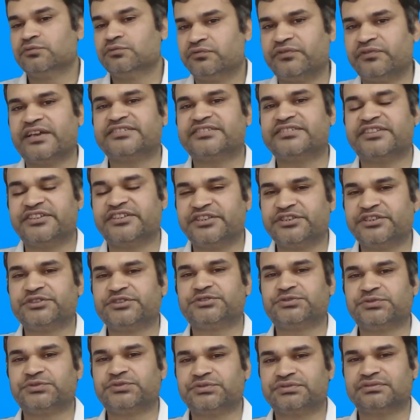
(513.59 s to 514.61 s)
face any
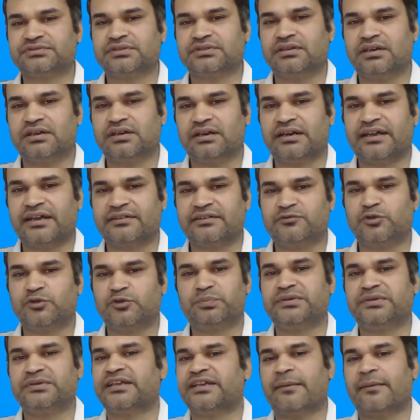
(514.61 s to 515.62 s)
issues, and we'll
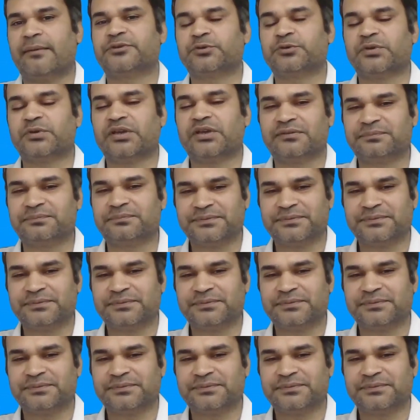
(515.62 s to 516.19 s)
be happy to help.